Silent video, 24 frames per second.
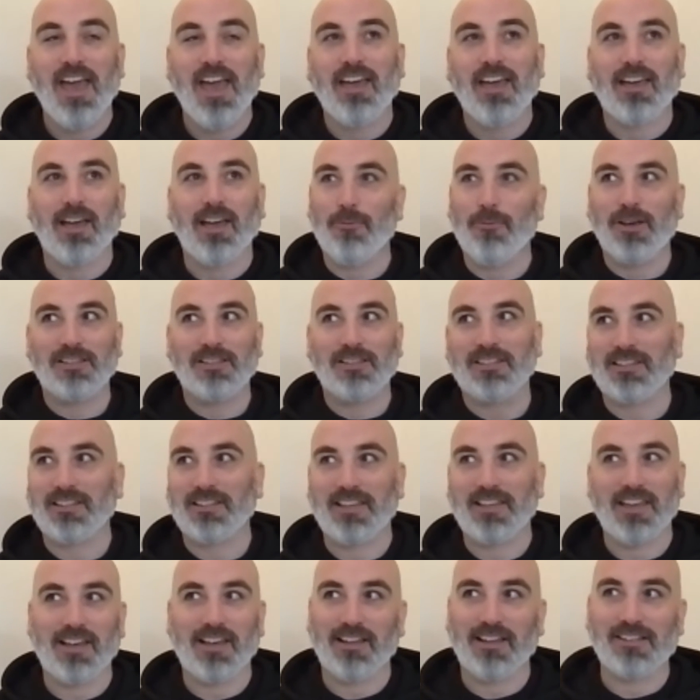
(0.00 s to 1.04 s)
can't wait to the
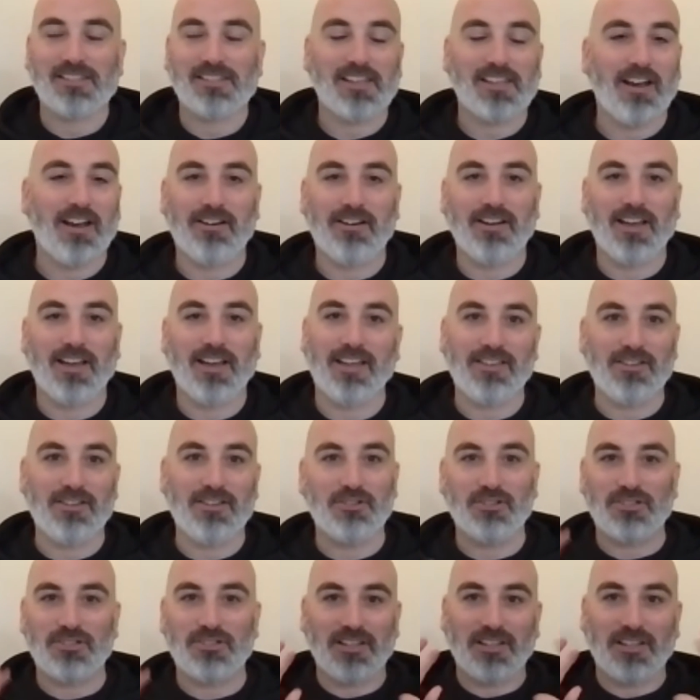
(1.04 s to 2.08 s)
gig on Saturday, and you're
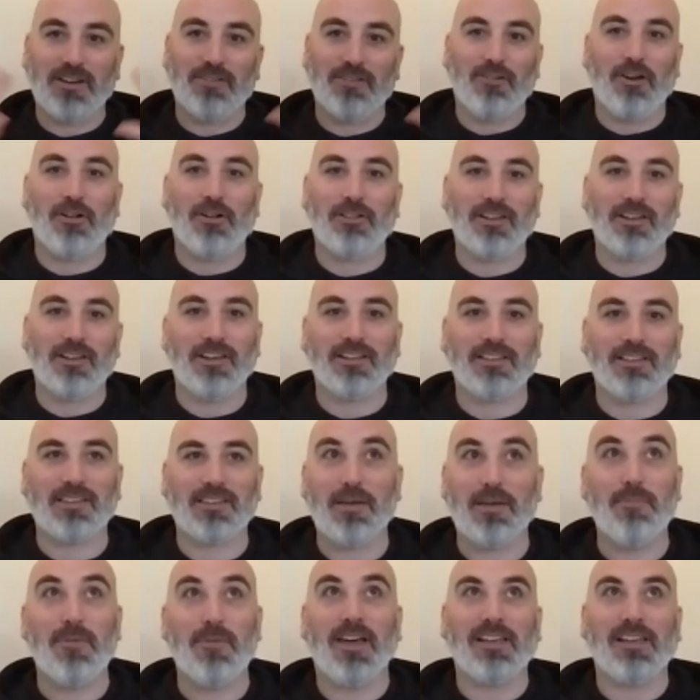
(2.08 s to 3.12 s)
just thinking of all the
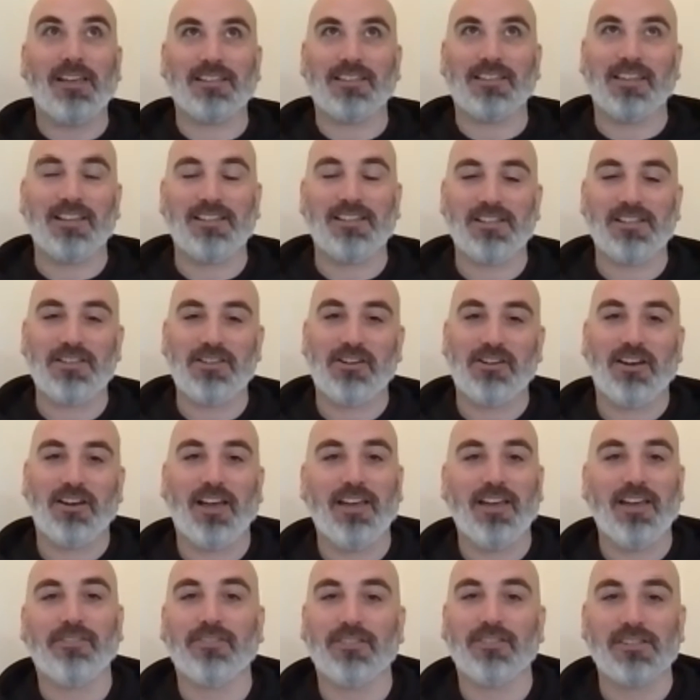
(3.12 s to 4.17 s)
amazing things in your
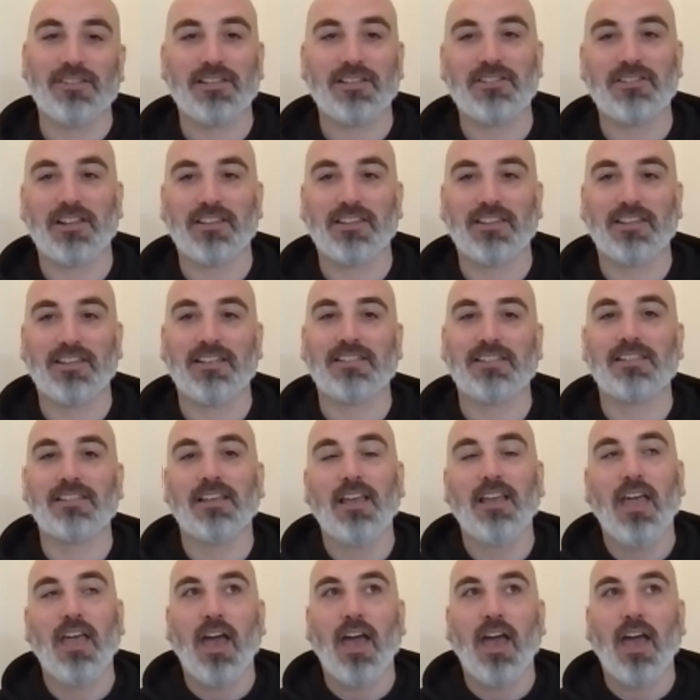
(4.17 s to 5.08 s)
life and such like this.